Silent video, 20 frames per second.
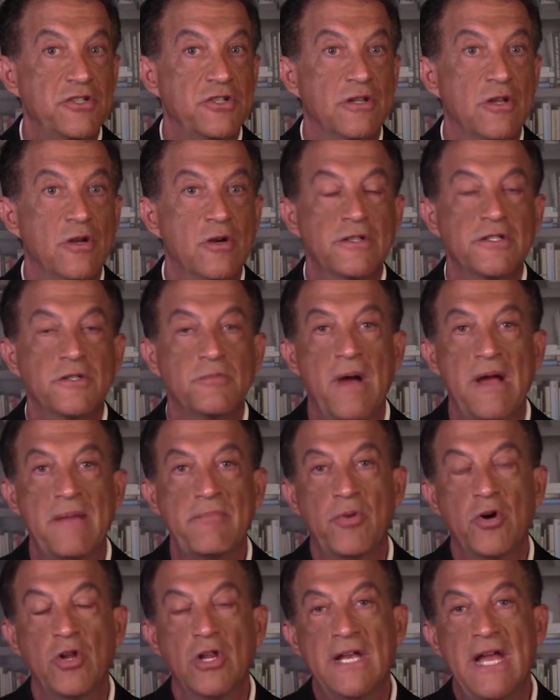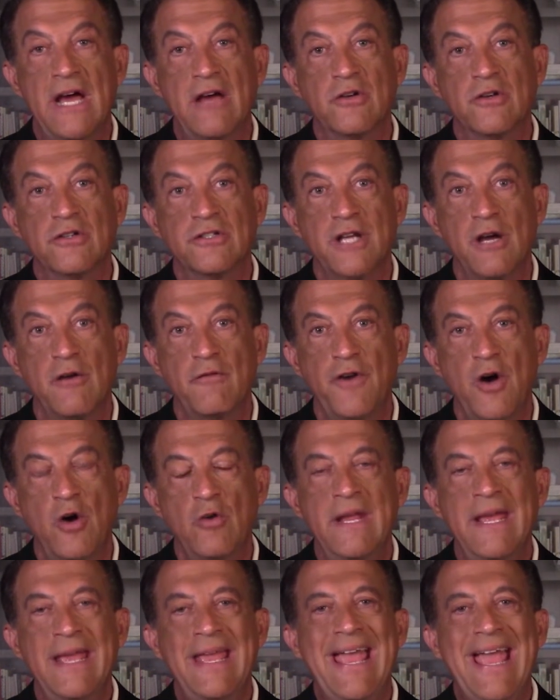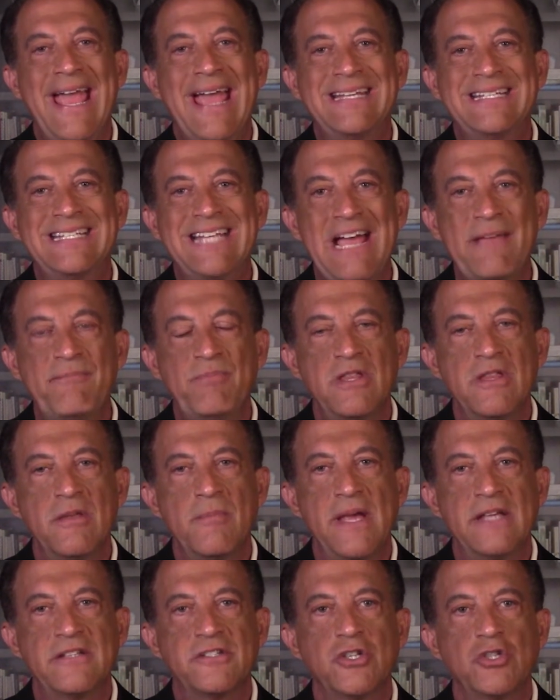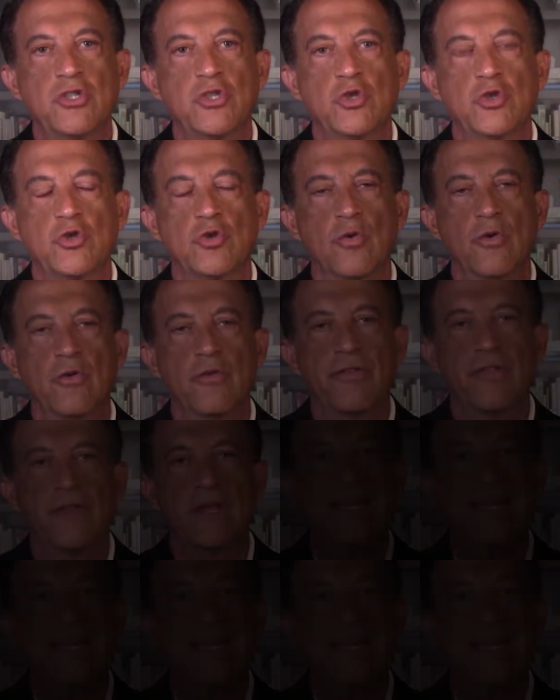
alerts by pulling out your cell phone and typing the message TRUTH,